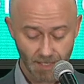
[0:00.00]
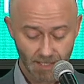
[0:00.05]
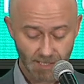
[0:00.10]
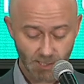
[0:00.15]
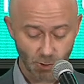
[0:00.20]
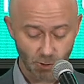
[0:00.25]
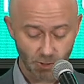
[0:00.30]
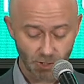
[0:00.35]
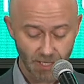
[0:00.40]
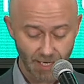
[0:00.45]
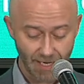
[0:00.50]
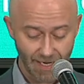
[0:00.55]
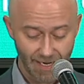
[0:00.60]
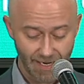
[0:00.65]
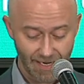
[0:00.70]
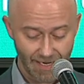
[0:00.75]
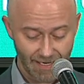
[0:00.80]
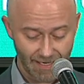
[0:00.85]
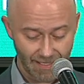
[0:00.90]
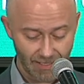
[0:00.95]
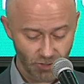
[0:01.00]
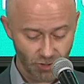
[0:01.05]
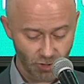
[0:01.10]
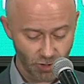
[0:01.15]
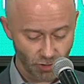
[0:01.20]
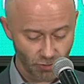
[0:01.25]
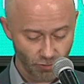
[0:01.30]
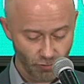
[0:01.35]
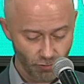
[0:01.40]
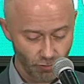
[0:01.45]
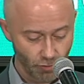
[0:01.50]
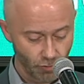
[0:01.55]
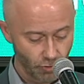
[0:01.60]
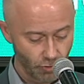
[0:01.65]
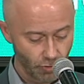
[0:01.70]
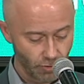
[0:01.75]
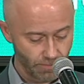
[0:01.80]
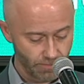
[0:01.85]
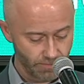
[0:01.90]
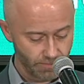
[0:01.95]
So
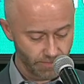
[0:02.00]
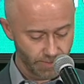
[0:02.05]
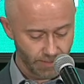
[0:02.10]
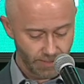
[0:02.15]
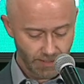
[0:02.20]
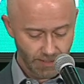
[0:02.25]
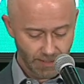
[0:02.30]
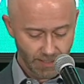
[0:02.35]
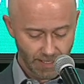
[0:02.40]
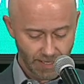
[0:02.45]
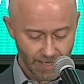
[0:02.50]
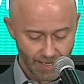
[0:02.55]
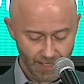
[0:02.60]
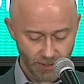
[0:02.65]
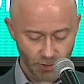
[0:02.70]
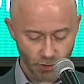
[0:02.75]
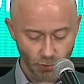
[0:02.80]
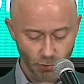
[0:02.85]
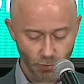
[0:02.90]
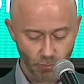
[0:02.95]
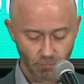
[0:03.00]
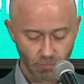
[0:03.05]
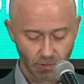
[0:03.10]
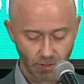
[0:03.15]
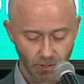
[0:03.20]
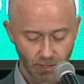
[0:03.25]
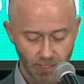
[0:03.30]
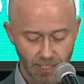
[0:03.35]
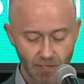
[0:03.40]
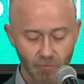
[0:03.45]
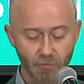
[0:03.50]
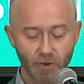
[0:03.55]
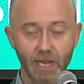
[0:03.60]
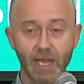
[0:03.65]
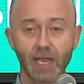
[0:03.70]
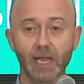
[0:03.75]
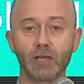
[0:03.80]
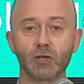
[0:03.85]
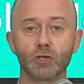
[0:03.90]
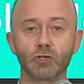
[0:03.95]
Jerome
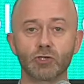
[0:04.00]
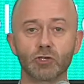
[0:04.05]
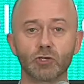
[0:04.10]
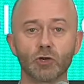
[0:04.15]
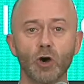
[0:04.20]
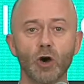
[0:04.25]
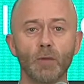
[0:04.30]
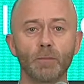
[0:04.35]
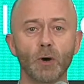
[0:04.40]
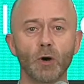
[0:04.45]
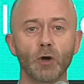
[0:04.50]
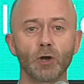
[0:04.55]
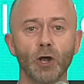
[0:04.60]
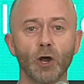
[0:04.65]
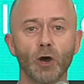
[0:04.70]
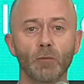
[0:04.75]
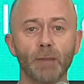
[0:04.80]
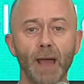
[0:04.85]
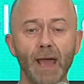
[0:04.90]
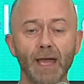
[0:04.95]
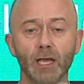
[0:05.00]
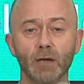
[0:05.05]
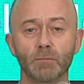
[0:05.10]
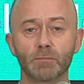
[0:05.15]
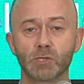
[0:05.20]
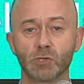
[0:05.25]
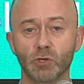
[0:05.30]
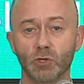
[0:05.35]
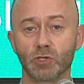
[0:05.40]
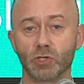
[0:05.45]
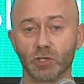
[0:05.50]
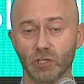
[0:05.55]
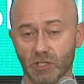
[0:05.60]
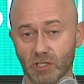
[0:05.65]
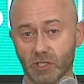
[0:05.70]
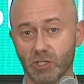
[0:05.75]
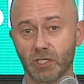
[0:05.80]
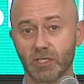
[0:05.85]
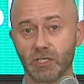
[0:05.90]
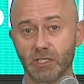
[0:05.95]
Leray, could you hop on our backup scooter? It's
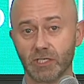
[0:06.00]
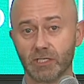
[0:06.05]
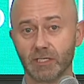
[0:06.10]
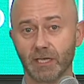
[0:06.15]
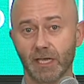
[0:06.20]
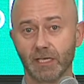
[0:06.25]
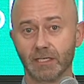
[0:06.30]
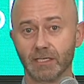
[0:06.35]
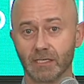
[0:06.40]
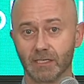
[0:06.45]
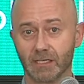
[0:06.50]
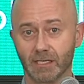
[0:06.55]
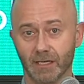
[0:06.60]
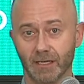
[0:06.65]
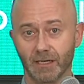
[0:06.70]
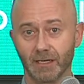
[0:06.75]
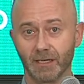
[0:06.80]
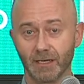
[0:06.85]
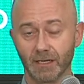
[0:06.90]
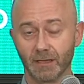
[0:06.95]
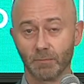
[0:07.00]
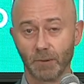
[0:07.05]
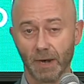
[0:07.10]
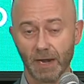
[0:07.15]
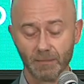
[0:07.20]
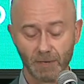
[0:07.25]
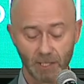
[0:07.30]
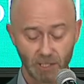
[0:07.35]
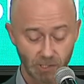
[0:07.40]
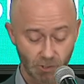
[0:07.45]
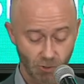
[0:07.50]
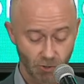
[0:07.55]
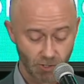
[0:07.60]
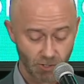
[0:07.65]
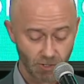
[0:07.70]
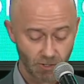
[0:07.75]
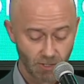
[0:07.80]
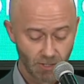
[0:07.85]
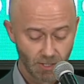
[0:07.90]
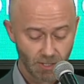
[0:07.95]
just as nice as the primary
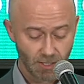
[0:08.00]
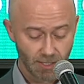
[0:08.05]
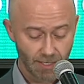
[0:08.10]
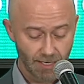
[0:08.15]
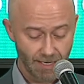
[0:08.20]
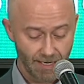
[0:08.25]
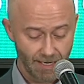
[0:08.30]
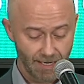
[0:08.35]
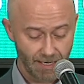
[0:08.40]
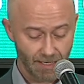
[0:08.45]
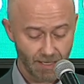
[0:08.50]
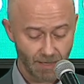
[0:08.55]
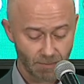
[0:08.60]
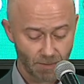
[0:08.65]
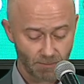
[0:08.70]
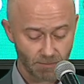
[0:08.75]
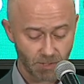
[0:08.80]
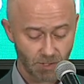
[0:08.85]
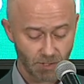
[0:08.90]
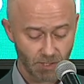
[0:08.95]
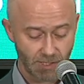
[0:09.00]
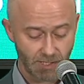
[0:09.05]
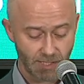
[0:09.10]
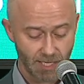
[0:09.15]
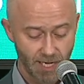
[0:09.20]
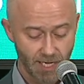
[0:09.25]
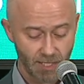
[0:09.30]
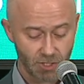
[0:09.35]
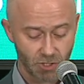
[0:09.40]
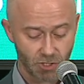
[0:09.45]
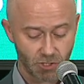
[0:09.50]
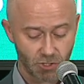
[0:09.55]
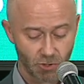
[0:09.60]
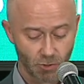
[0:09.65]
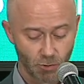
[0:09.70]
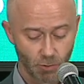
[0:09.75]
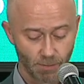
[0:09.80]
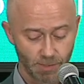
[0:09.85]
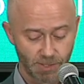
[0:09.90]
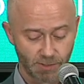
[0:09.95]
scooter, and come up to the stage.
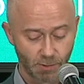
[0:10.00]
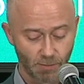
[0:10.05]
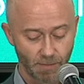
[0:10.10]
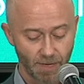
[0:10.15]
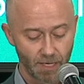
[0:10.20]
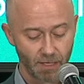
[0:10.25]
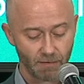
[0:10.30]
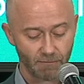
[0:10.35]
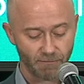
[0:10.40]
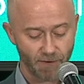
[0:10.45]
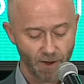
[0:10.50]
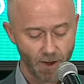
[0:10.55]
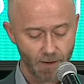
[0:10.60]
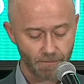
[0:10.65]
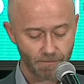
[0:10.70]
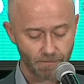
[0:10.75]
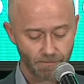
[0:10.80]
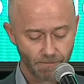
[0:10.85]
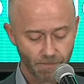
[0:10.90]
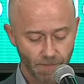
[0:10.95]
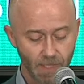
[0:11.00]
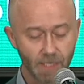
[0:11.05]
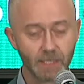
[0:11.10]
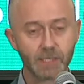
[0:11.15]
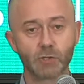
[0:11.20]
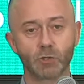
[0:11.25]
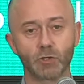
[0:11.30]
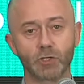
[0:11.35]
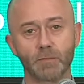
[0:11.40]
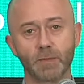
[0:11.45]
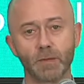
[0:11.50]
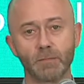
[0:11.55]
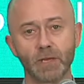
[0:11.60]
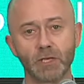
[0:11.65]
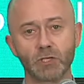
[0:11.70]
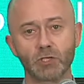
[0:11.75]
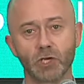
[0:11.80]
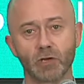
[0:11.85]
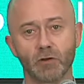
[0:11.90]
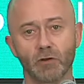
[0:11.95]
Jerome is from InFarm and is going to be
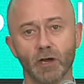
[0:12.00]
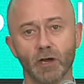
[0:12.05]
pitching